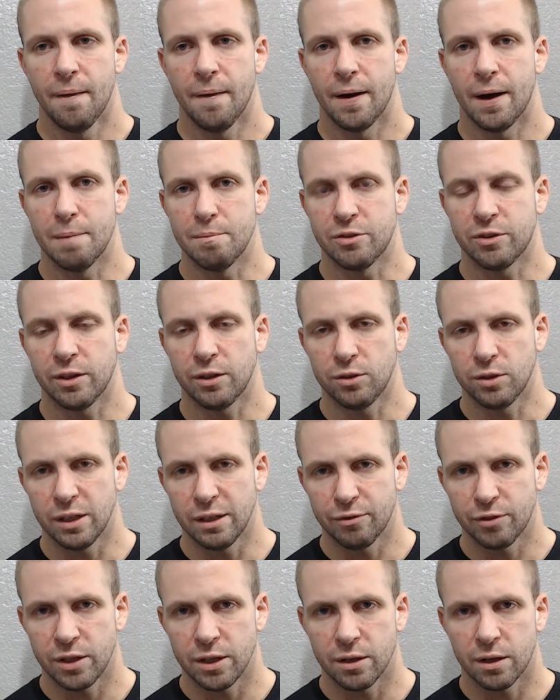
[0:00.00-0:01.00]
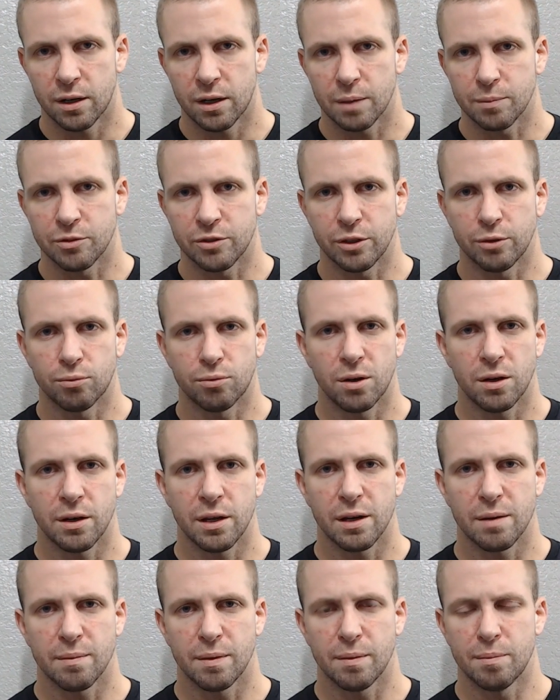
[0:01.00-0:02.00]
I'm still lifting hard. I'm still
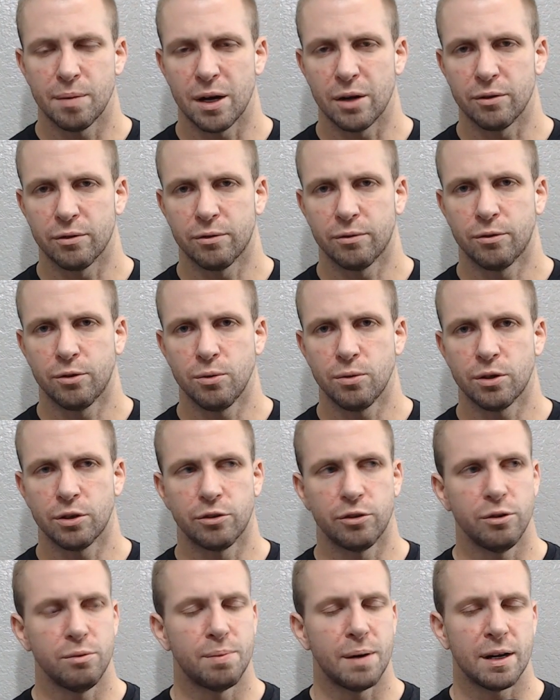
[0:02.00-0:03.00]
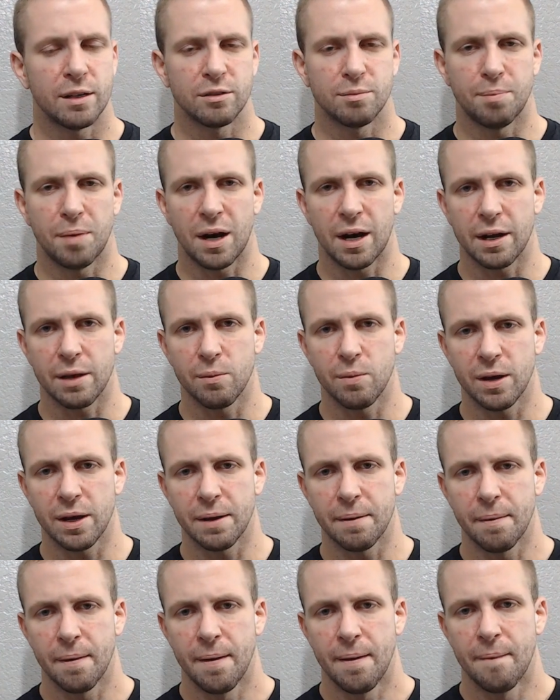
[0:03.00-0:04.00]
running. I'm about 202 pounds body
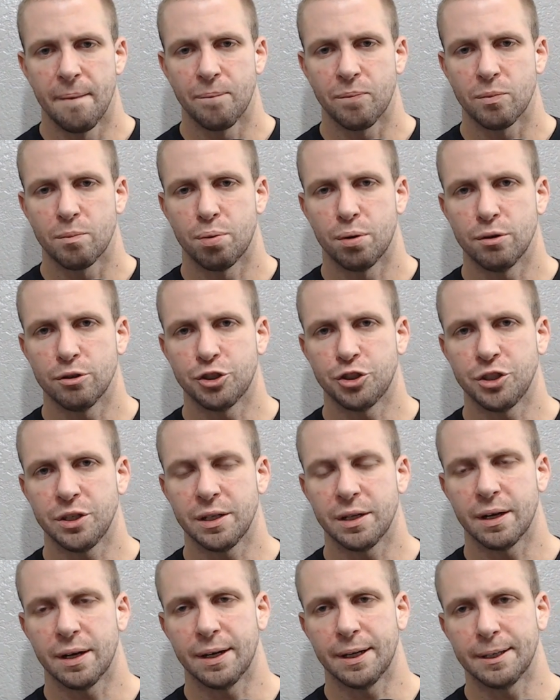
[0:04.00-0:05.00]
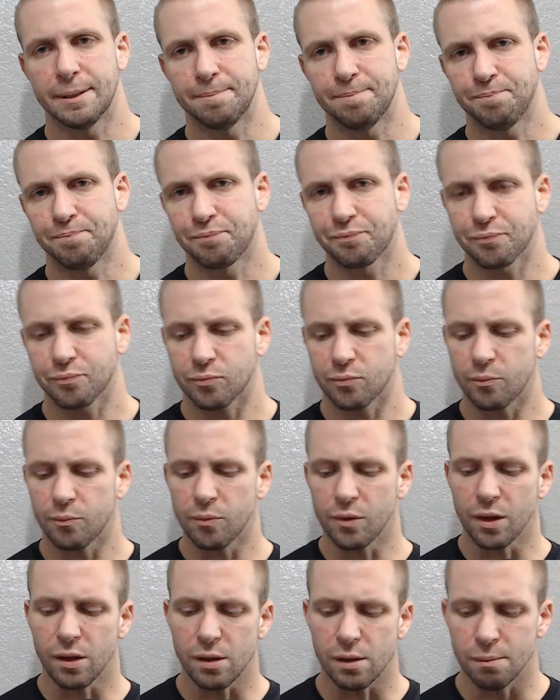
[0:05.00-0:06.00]
weight, pushing the
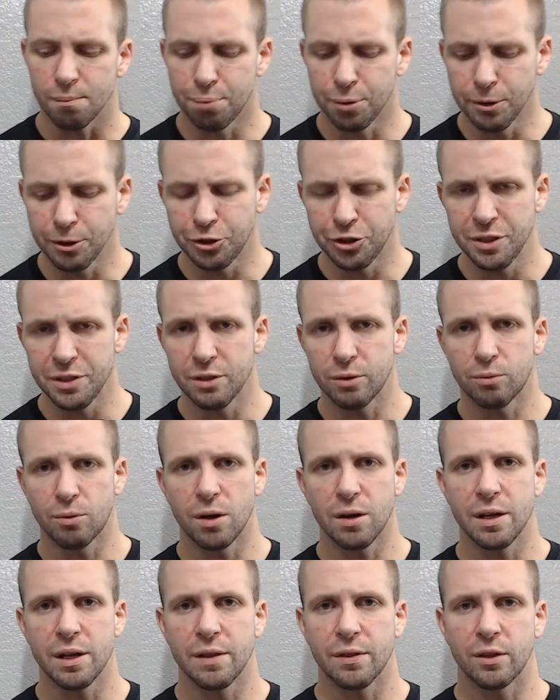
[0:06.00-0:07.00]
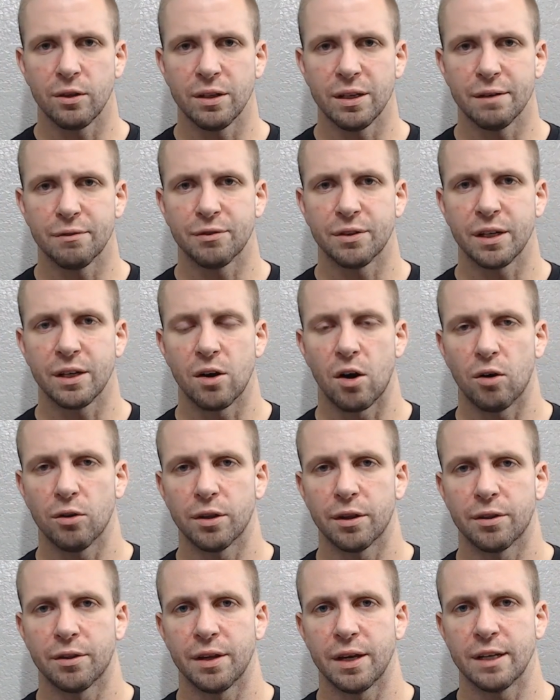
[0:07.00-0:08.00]
running, the lifting, all
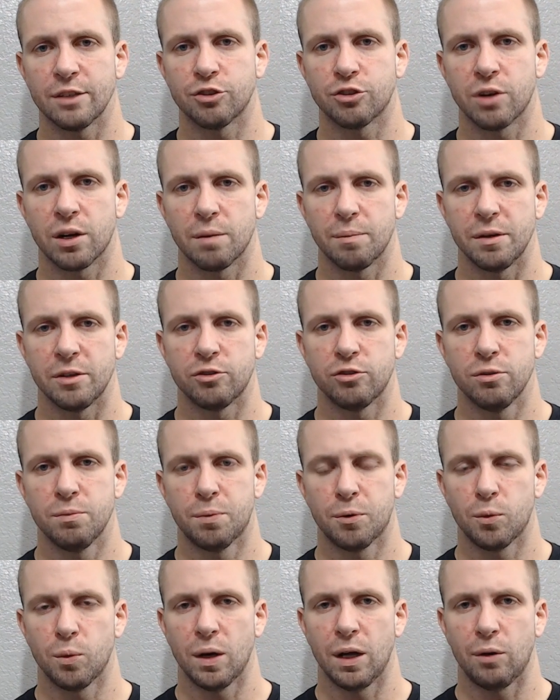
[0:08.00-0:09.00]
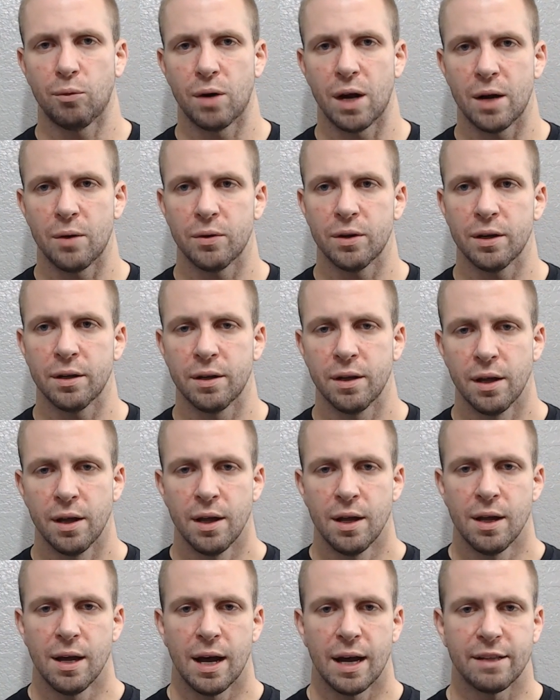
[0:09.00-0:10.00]
the things, trying to be super well-rounded.
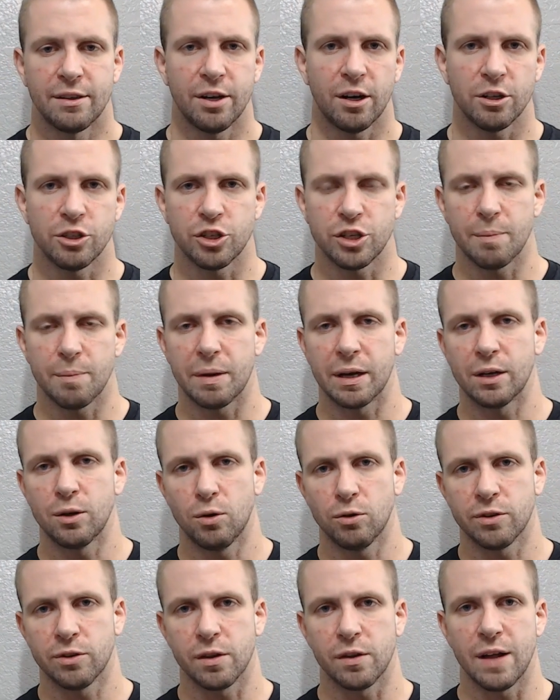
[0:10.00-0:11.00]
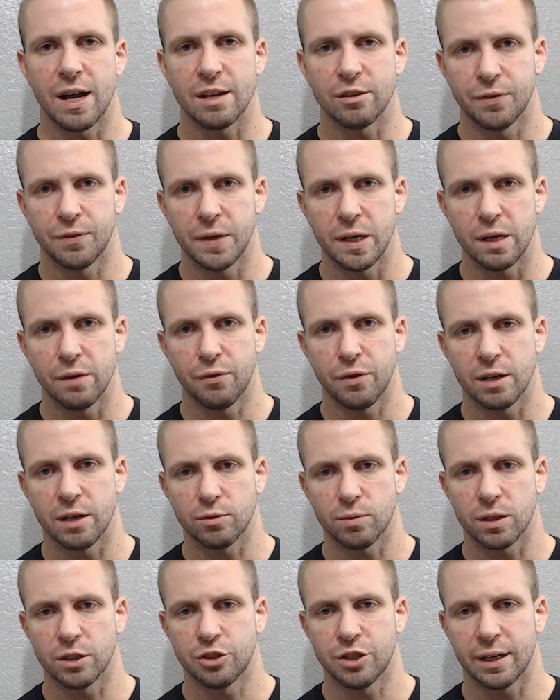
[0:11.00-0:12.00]
I touched on my goals in the last video if you guys
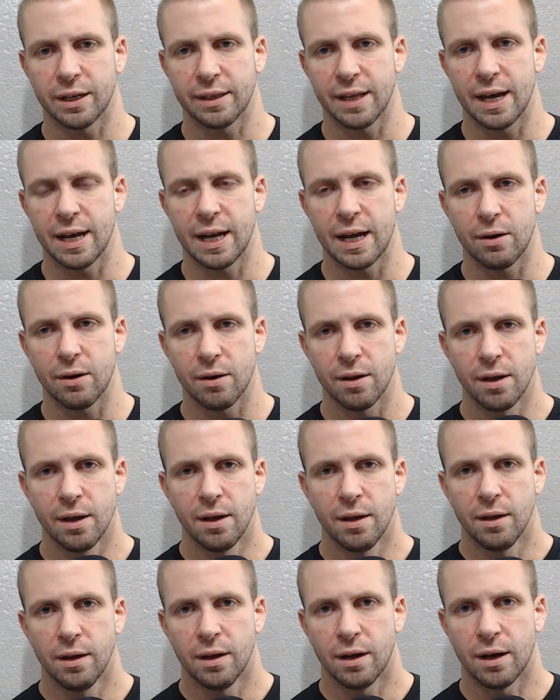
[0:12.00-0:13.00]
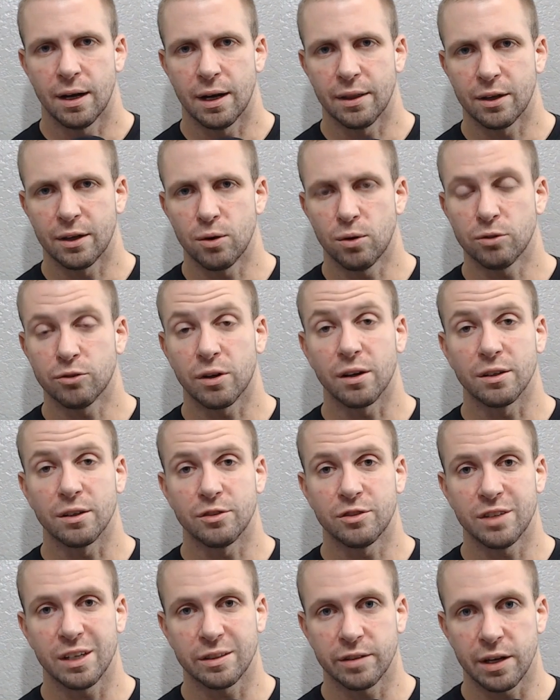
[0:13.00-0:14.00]
want to check that out. The goals are a
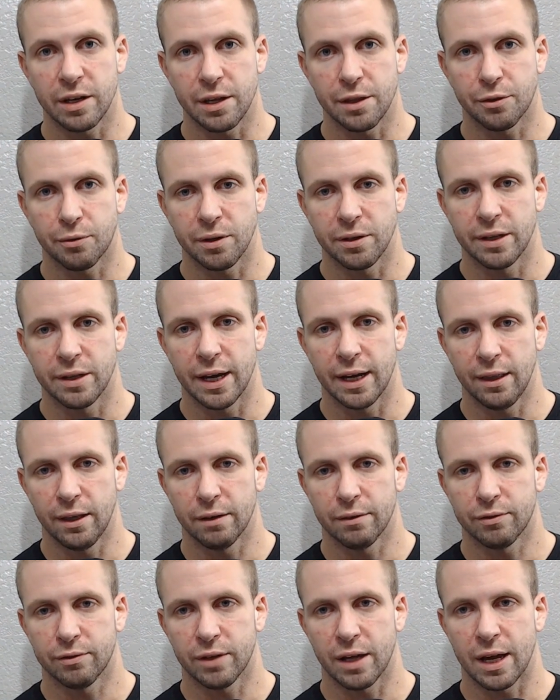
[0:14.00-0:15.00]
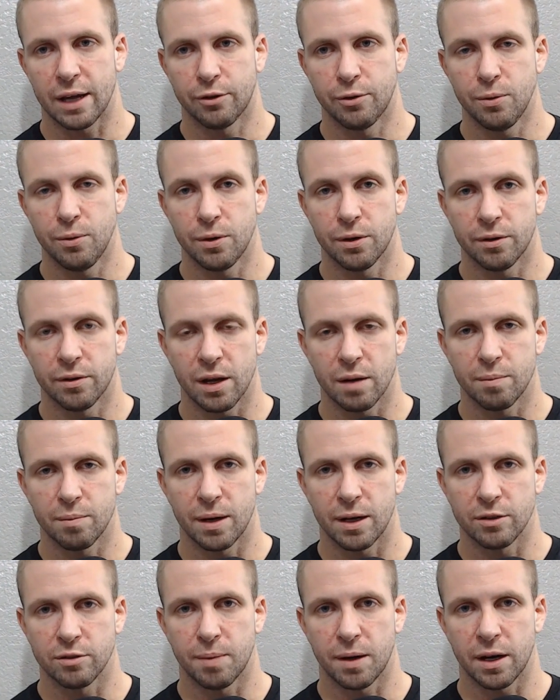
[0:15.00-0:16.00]
683 deadlift at 210
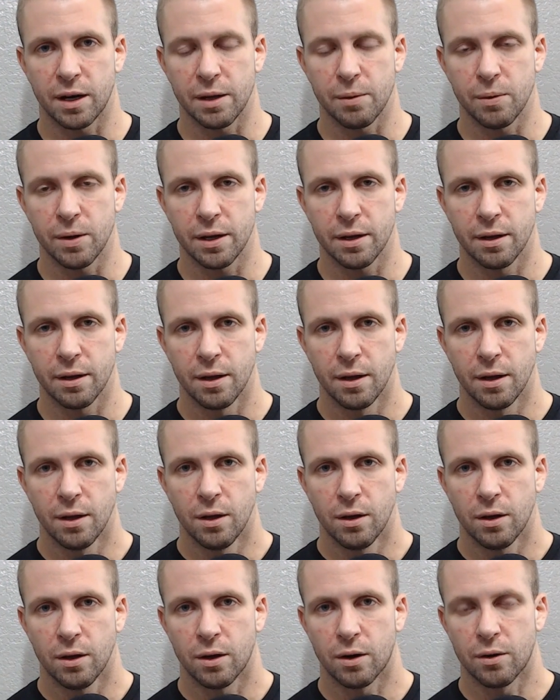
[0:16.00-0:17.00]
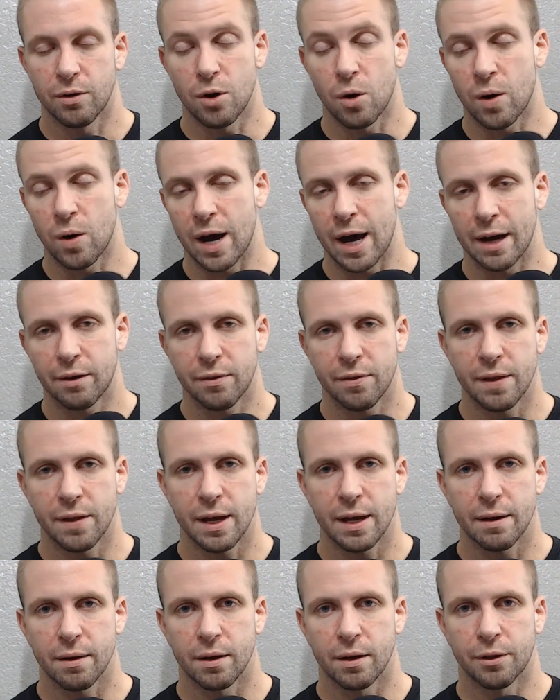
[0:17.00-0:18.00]
pounds body weight, or no higher than
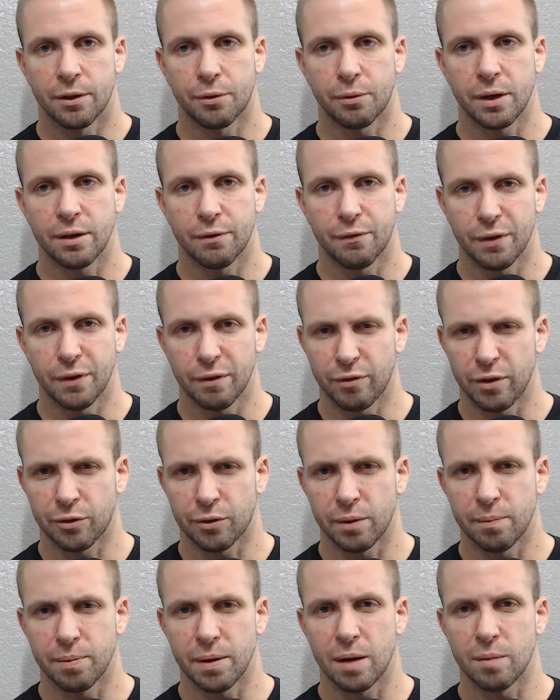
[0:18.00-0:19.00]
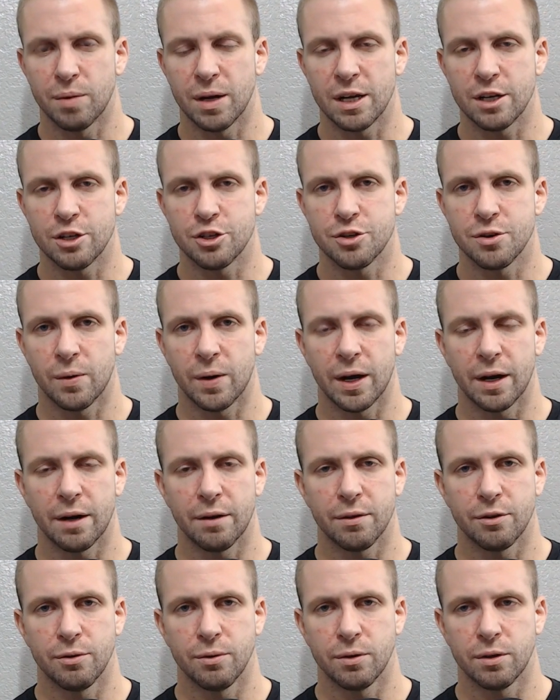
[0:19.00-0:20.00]
that. A 353-pound bench, no higher
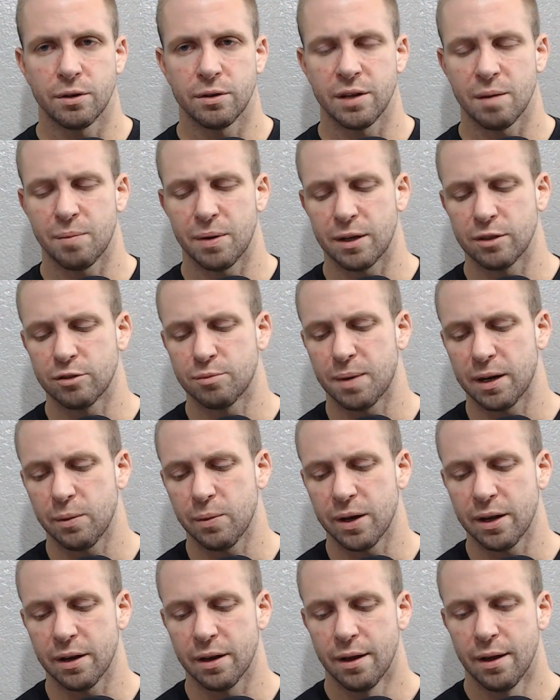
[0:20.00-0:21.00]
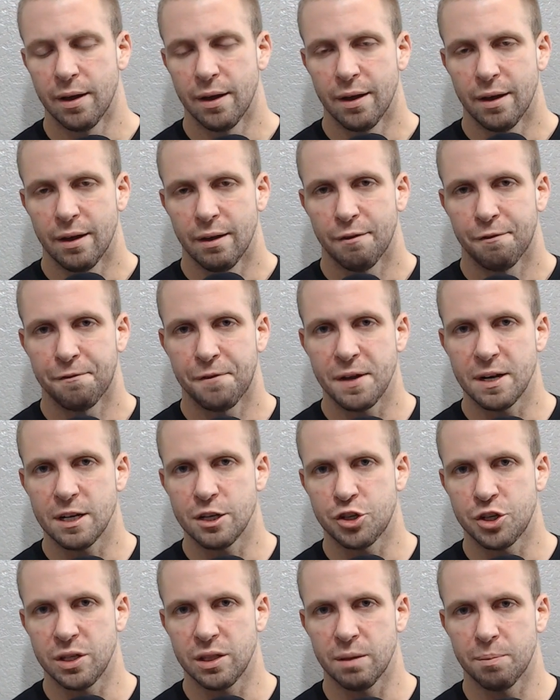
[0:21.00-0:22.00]
than 210 pounds body weight.
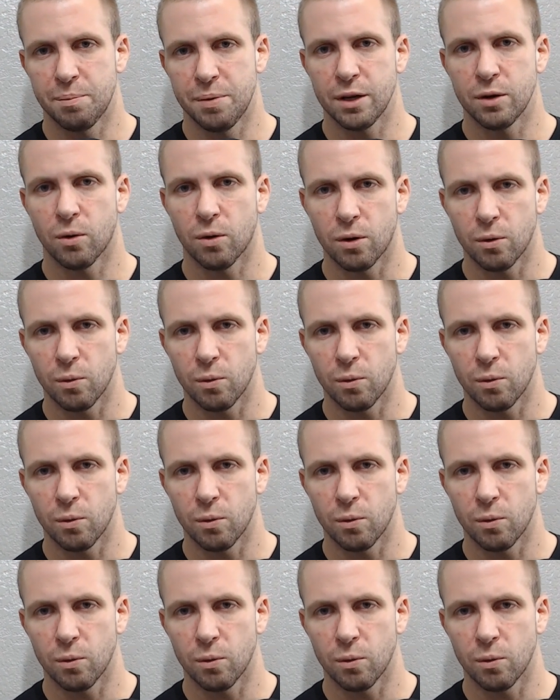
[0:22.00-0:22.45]
Finishing the Bighorn